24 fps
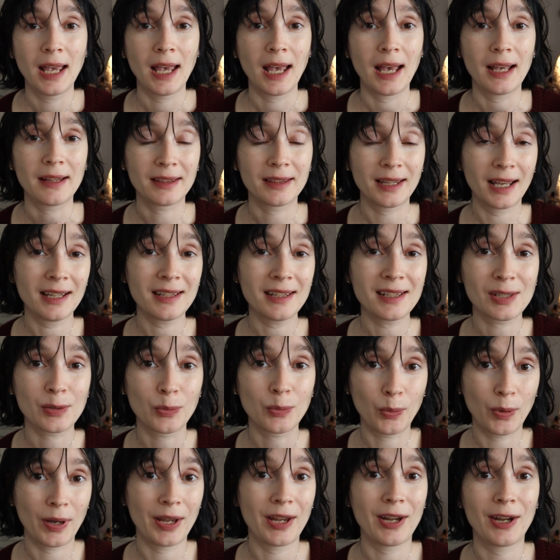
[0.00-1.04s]
and that's
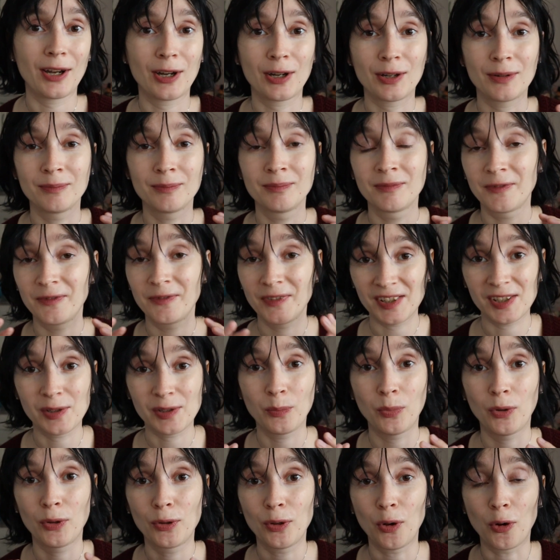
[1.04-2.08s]
where
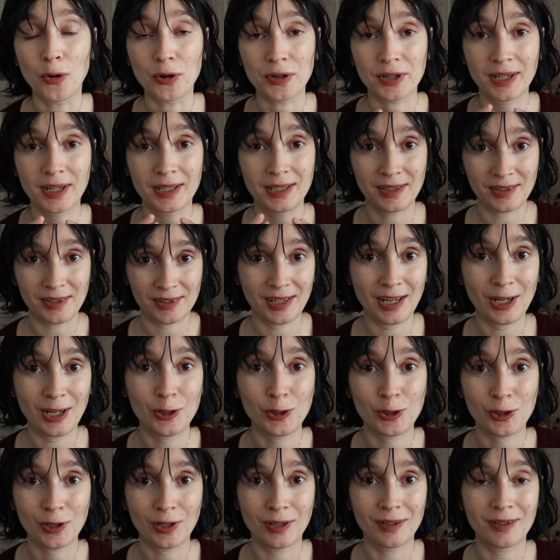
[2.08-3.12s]
visible
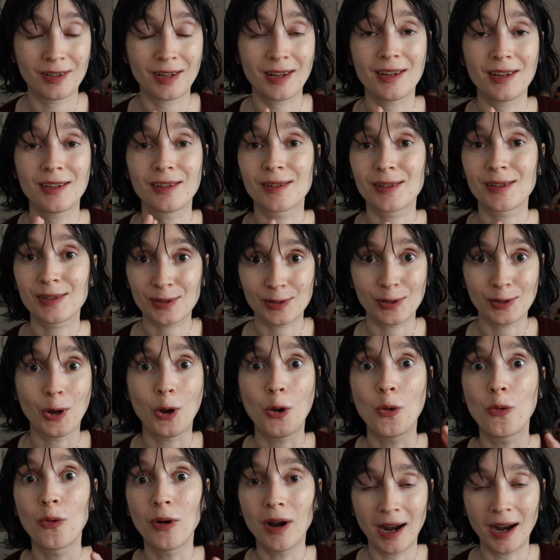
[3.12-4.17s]
organization is
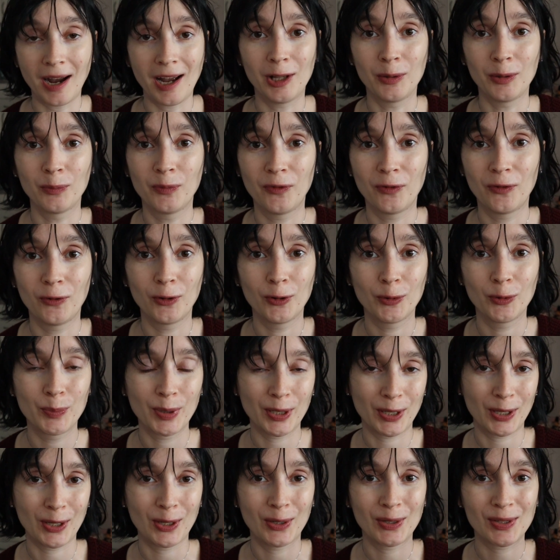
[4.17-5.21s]
so helpful,
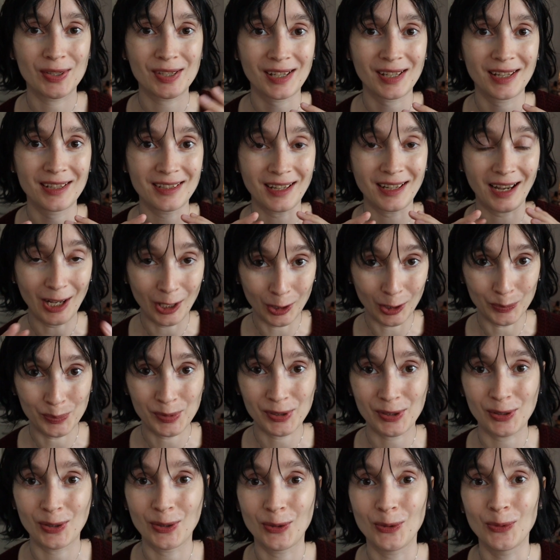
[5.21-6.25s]
because it
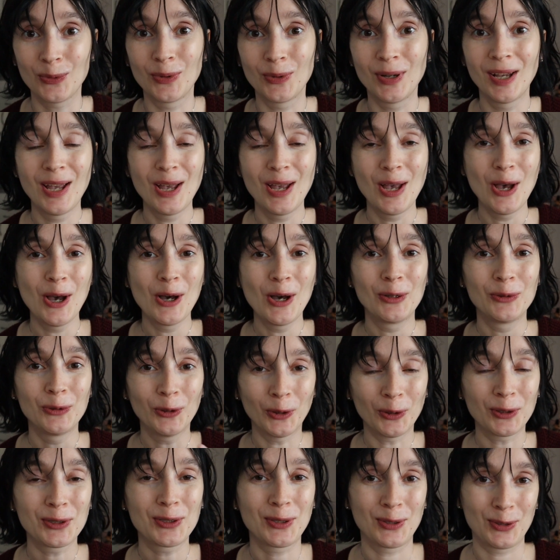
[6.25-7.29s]
helps you
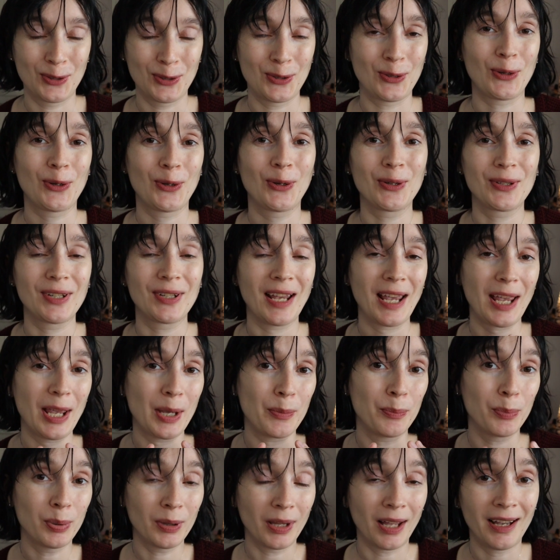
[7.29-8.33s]
not to turn
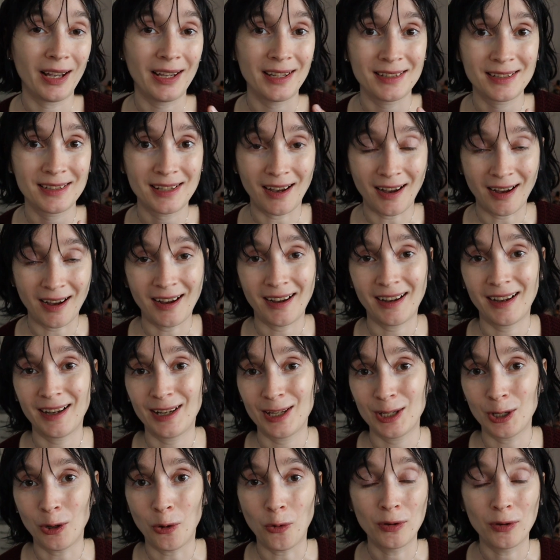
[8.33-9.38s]
a blind
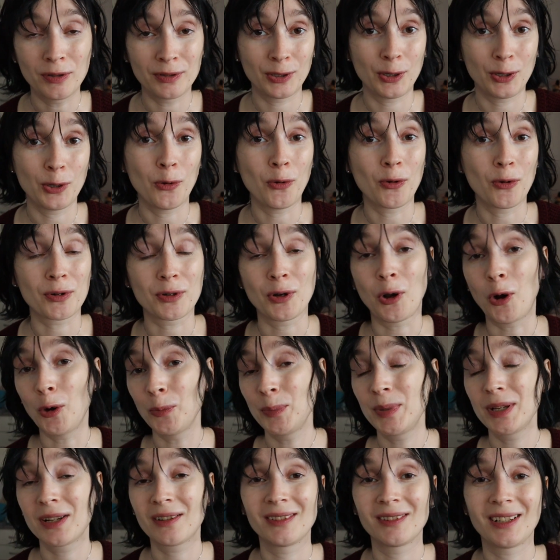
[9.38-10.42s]
eye on your
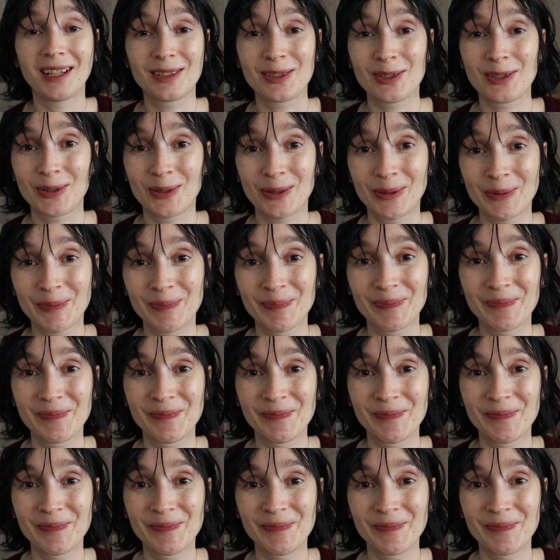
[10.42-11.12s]
hobby clutter.